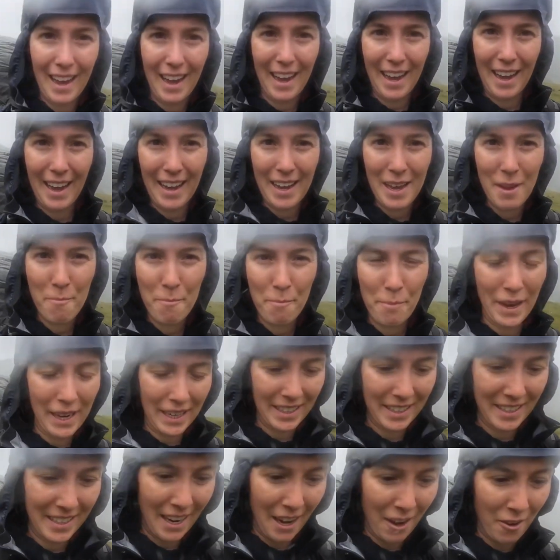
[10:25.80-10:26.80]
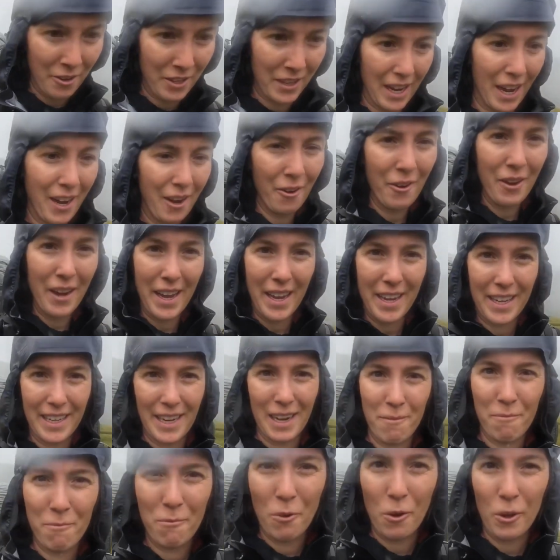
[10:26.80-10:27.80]
I'm back down now and
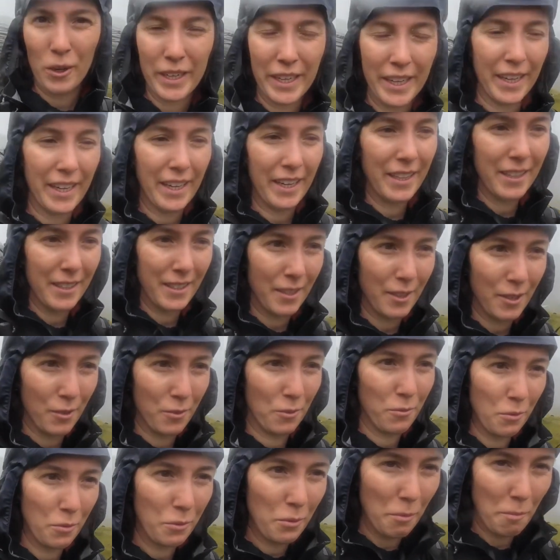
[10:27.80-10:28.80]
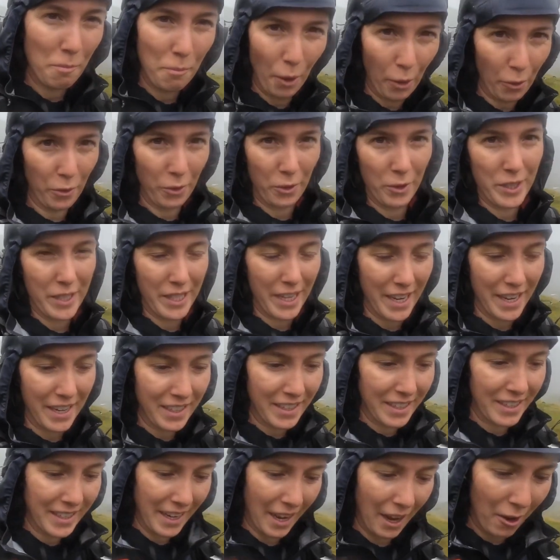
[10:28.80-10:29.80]
I'm walking to
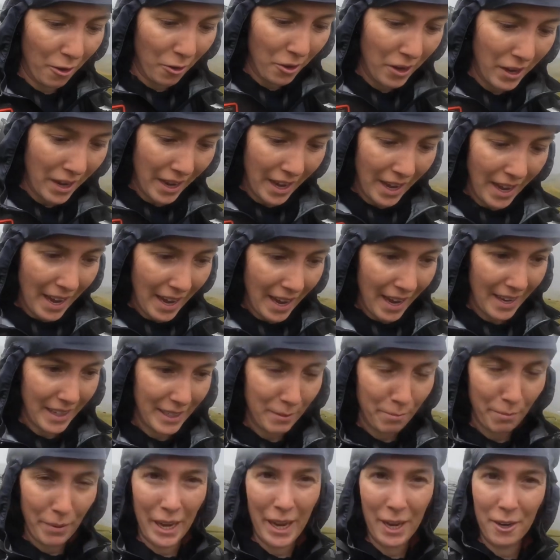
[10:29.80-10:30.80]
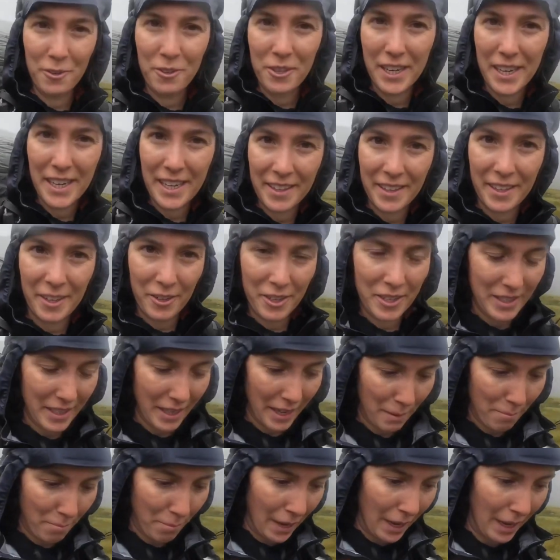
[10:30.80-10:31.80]
Borrowdale now, and apparently there's
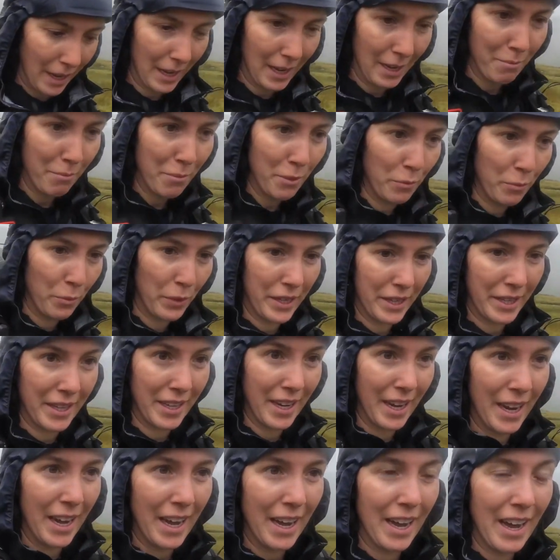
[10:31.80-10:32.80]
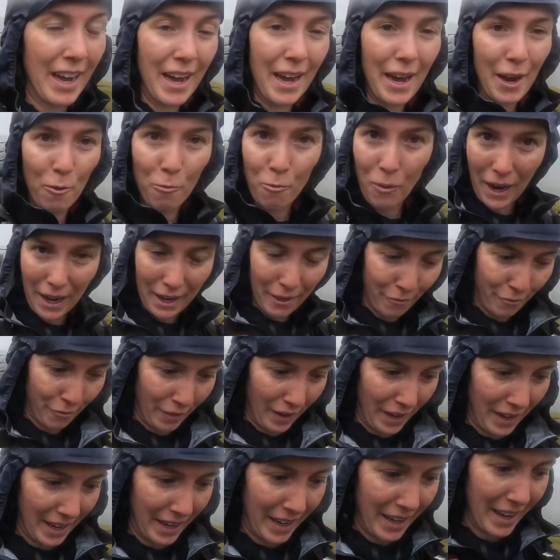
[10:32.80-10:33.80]
a pub with
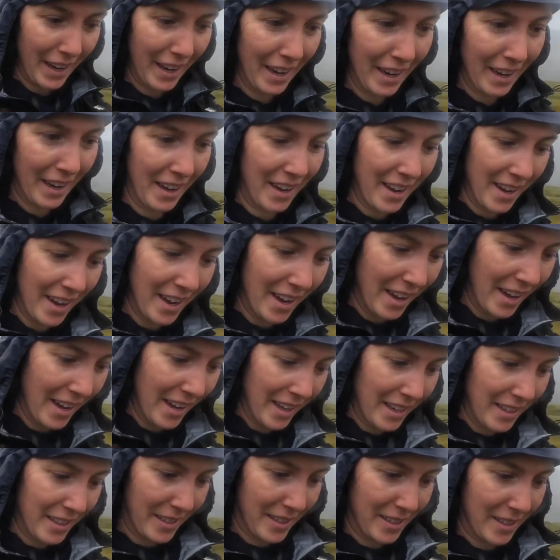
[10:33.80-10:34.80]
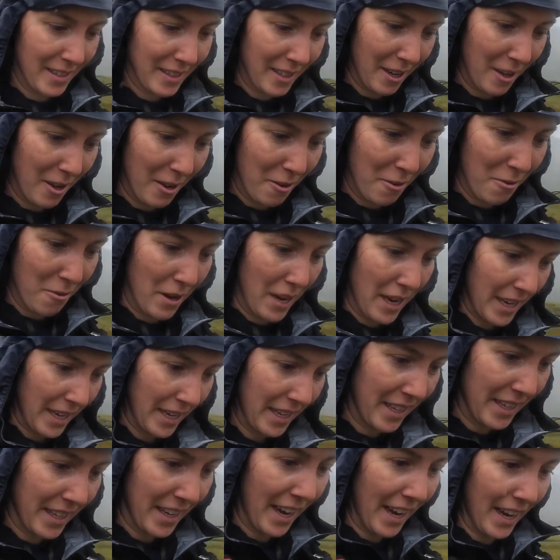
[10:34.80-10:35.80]
Wi-Fi, so
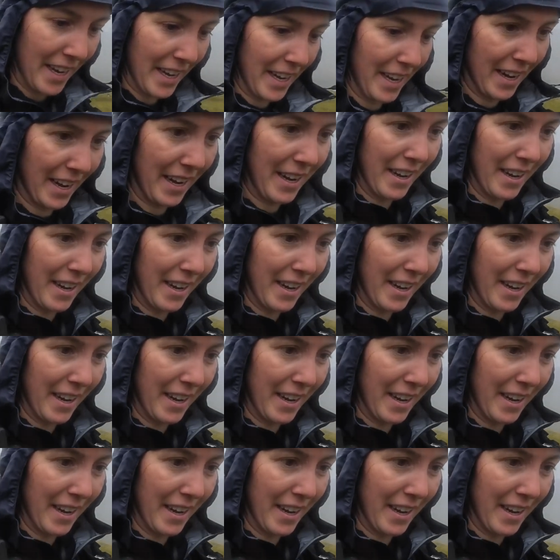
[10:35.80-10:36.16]
yay,